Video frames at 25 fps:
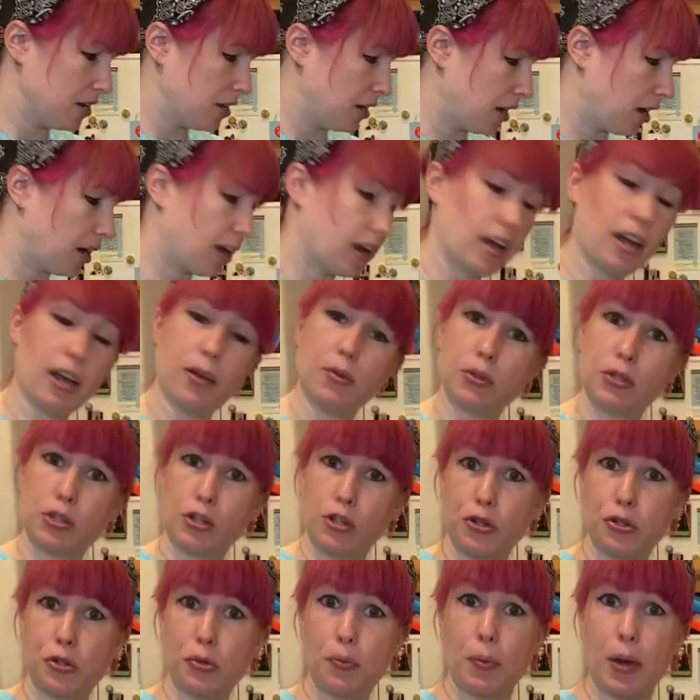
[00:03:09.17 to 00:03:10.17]
I will show
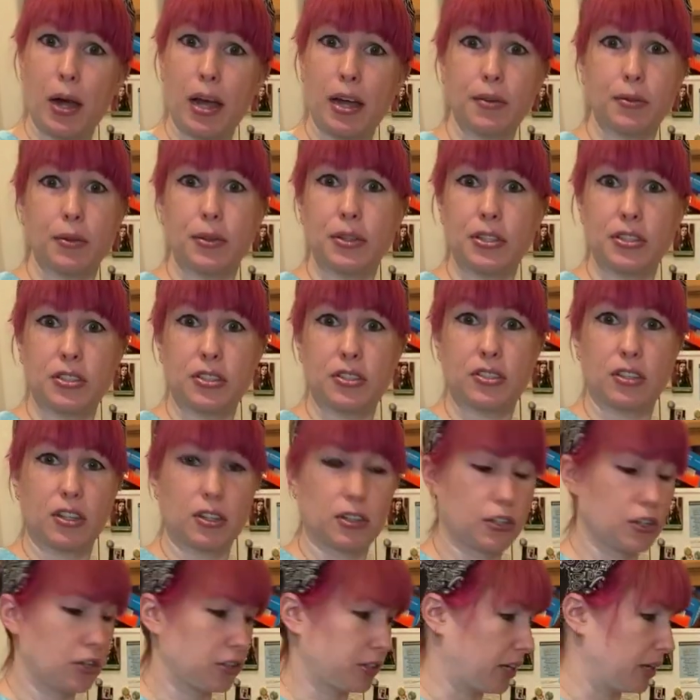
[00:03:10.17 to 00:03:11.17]
you mine when this is done
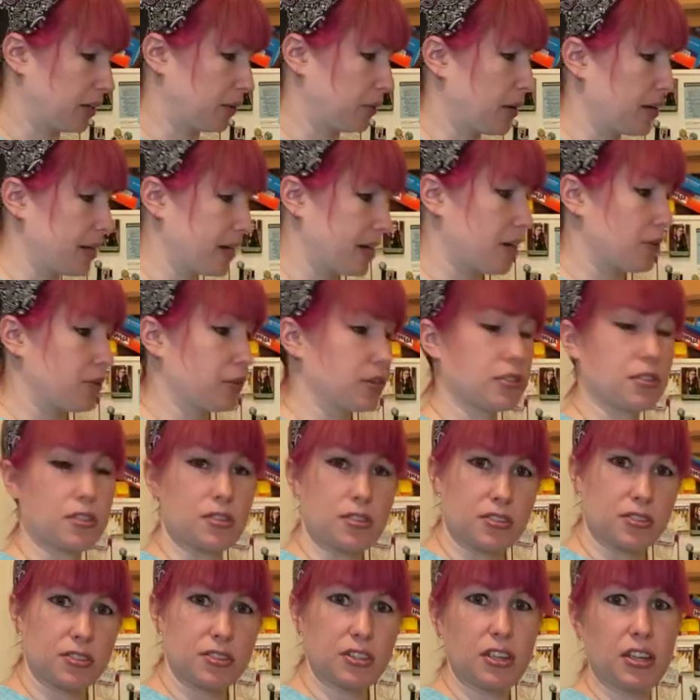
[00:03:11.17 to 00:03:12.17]
cooking. Right now this
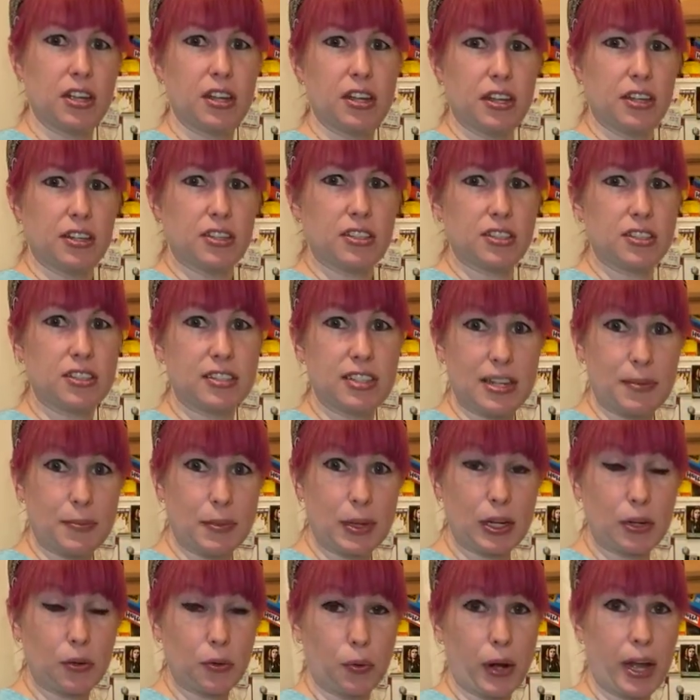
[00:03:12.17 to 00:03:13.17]
is
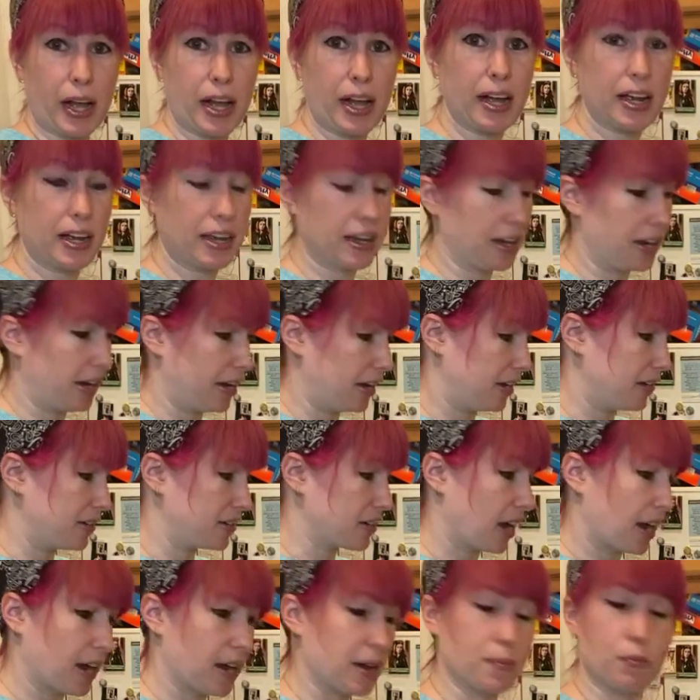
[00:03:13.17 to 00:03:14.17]
steaming away, and
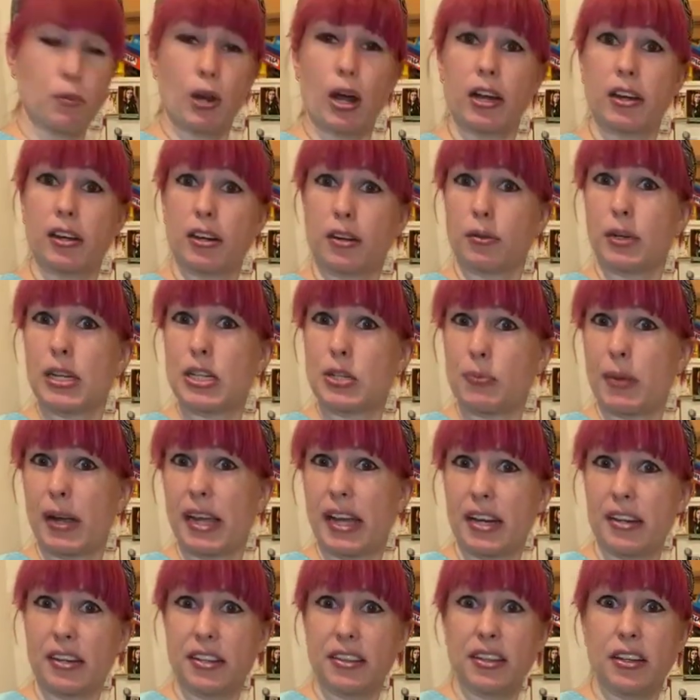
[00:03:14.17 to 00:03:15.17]
I'm not going to reach my
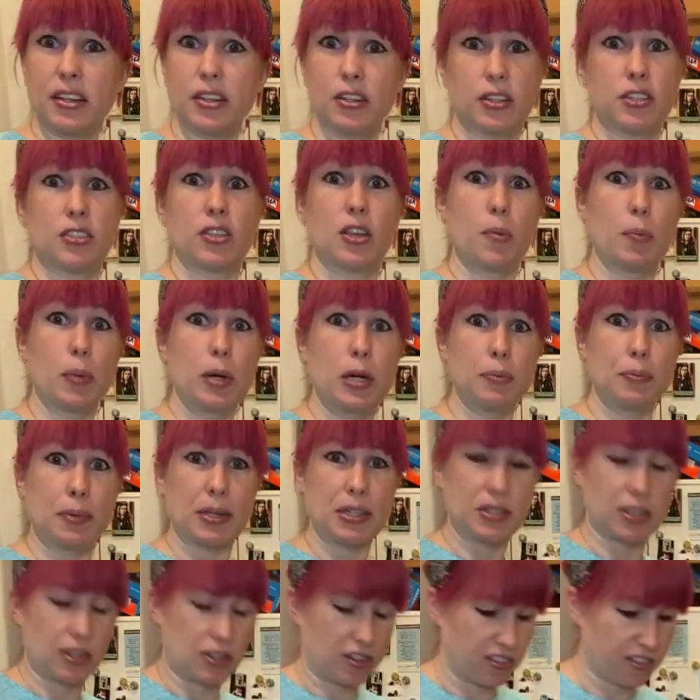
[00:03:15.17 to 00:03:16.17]
hand in there because I'll burn
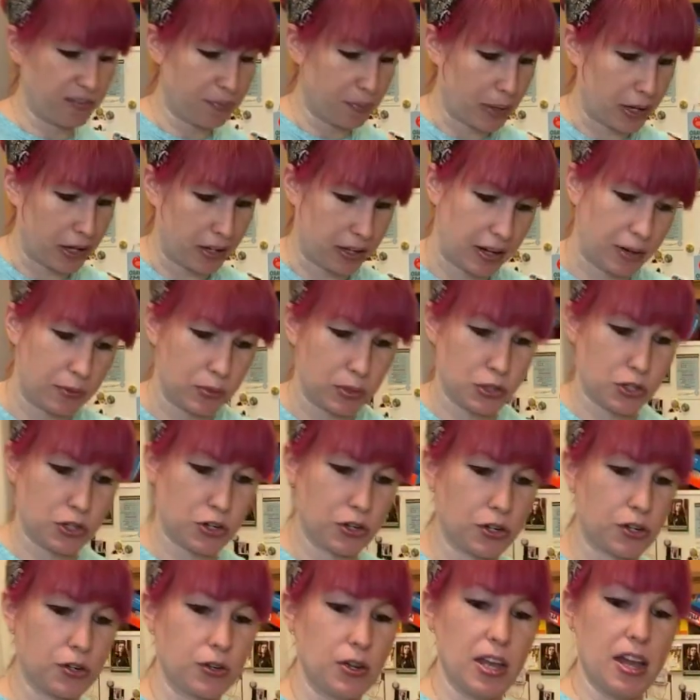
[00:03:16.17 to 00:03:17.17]
myself. But I will show
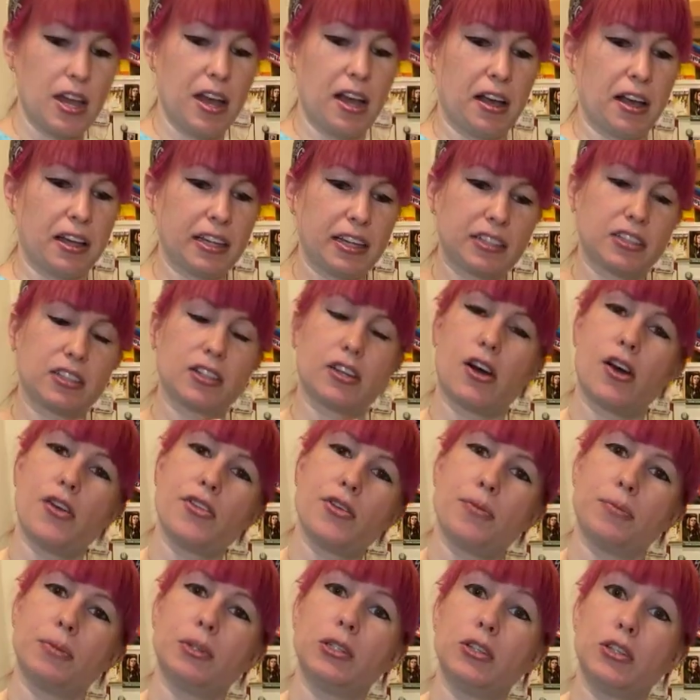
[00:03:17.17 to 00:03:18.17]
you. I like to call
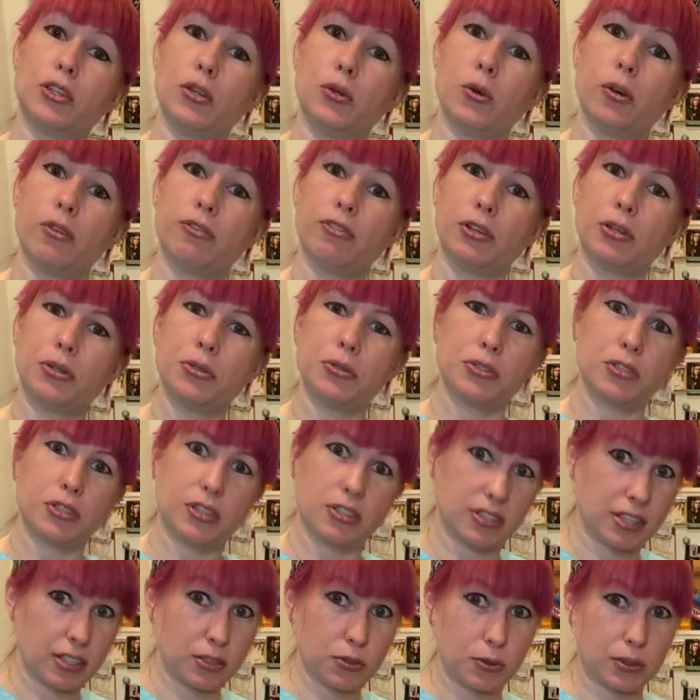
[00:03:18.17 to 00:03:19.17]
them little UFOs because
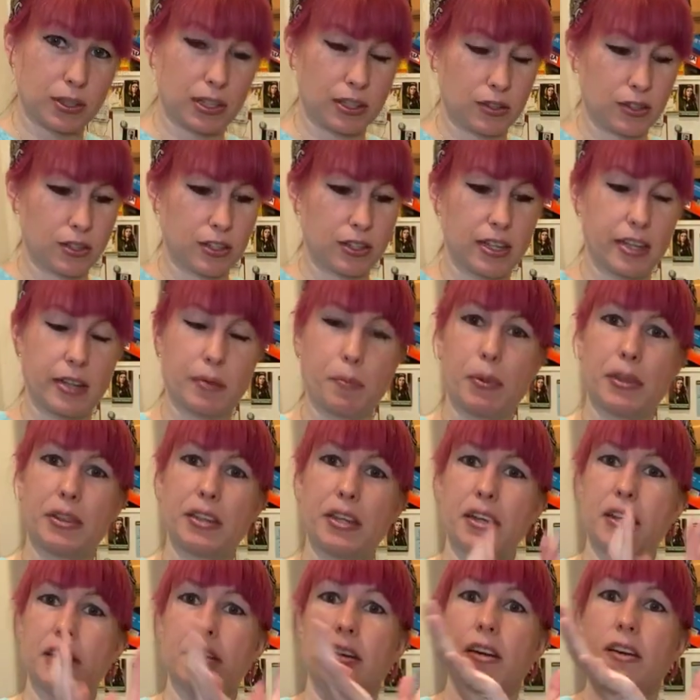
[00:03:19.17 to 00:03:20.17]
that's what they look like, but
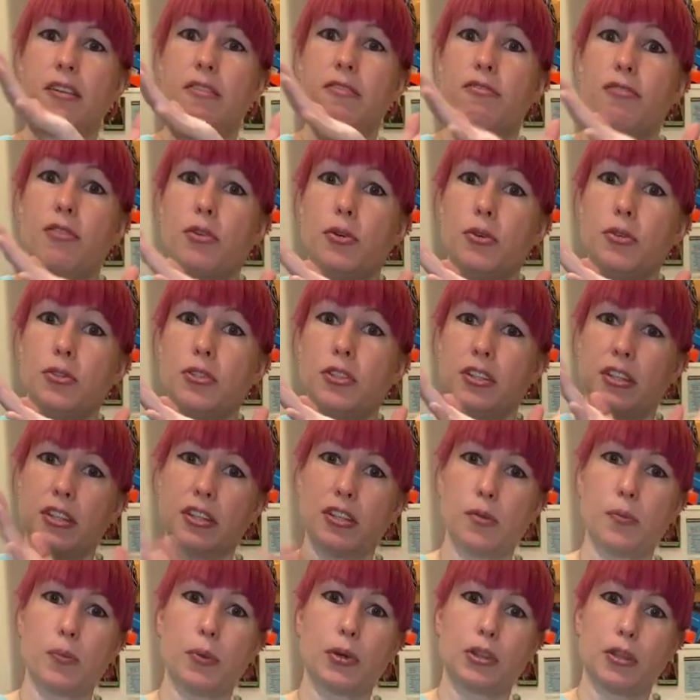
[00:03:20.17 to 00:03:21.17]
they unfold, and
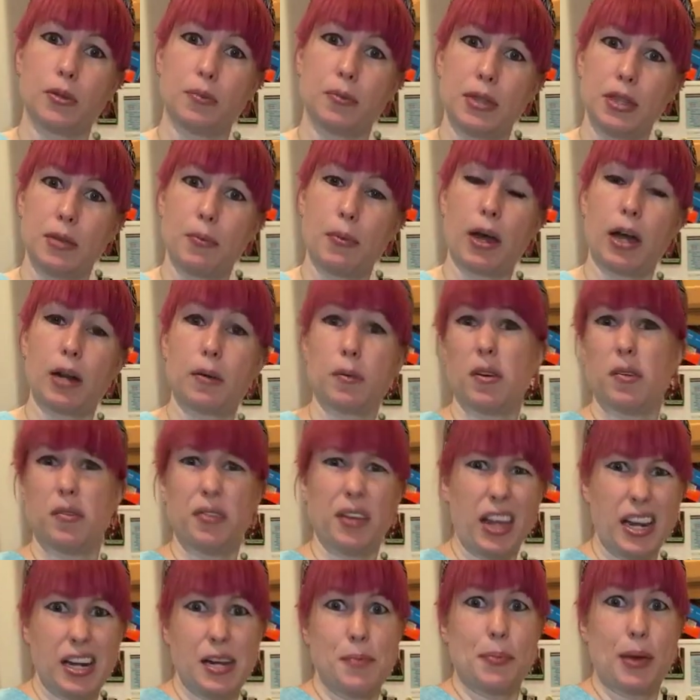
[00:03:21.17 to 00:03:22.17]
you put them in the bottom of
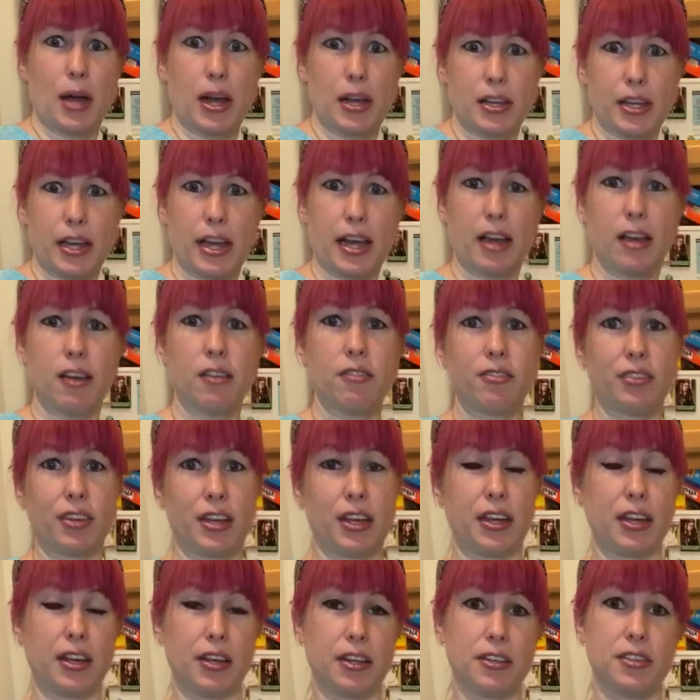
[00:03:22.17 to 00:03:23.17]
any pot you have
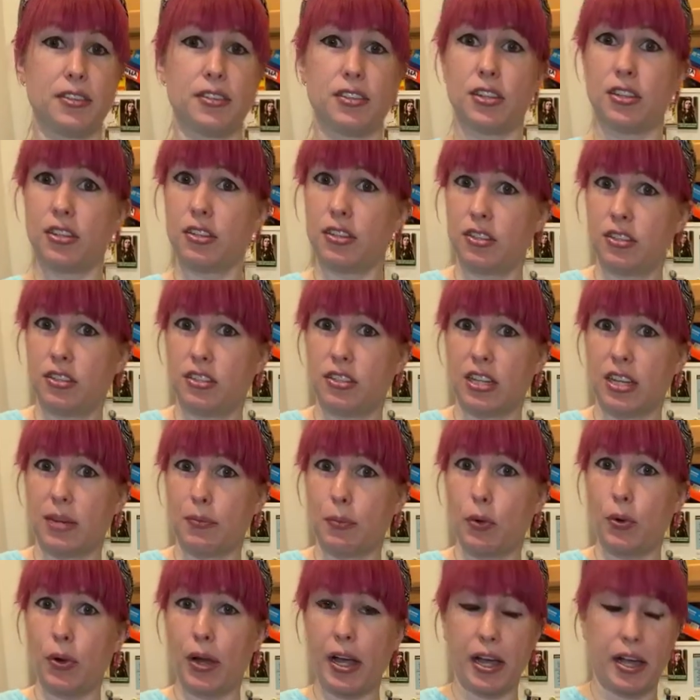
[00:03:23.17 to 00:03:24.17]
and steam
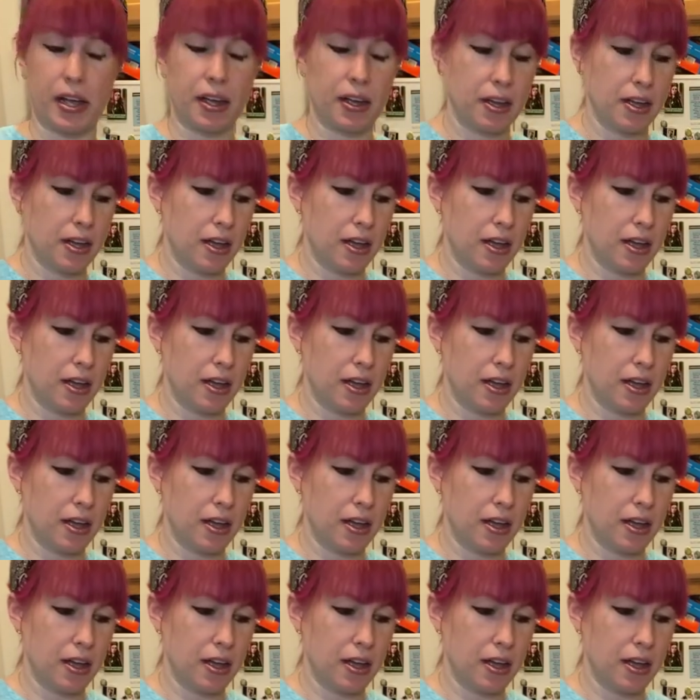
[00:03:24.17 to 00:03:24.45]
away.